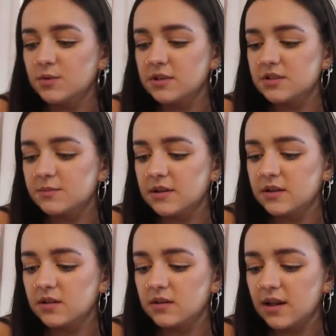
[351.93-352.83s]
wanted to make
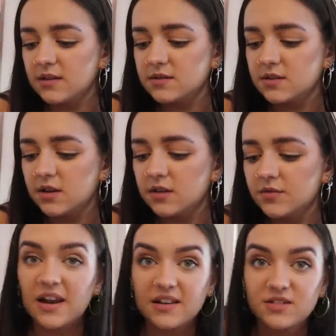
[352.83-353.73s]
katsu,
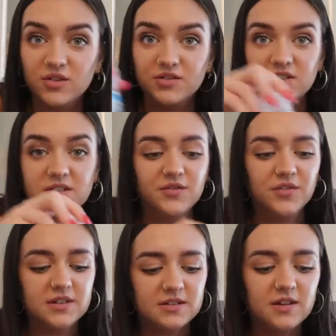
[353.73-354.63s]
and I had sausages in the
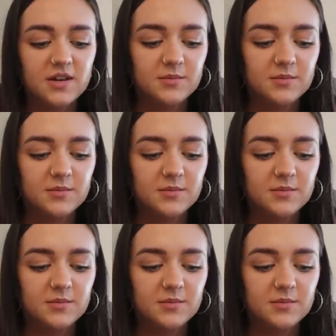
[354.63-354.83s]
freezer,